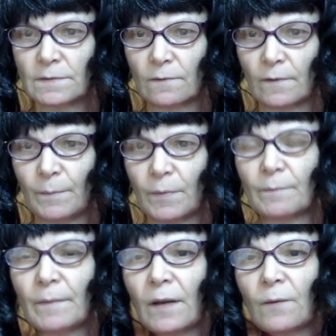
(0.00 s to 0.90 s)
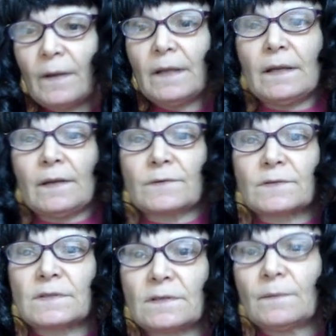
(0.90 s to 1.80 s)
So I put my queen here
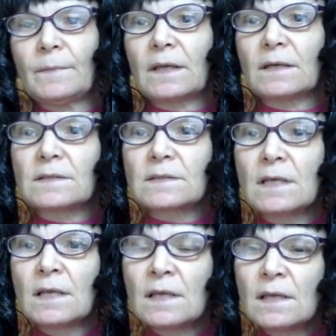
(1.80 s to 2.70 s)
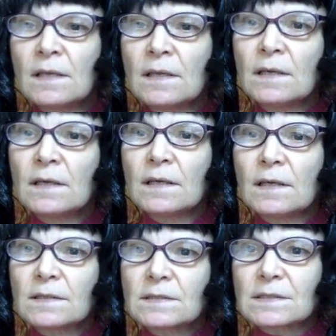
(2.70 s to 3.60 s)
still because
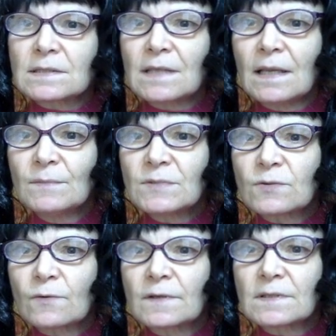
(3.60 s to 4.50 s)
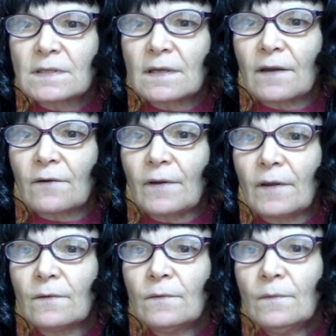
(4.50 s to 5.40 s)
it's the same sort of
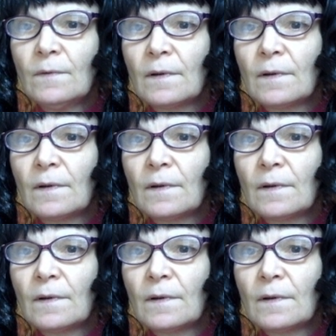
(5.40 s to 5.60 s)
scenario.